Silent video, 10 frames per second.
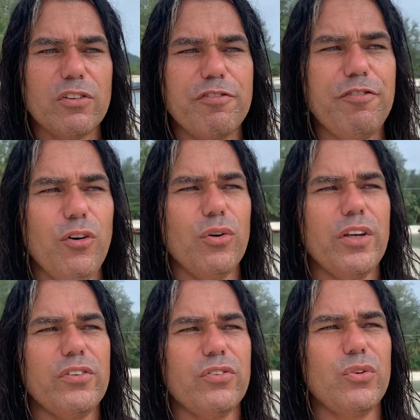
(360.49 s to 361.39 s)

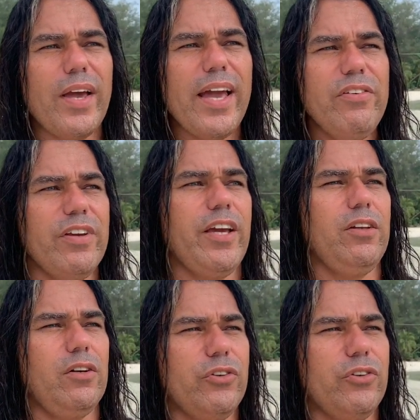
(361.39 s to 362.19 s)
focus to educate our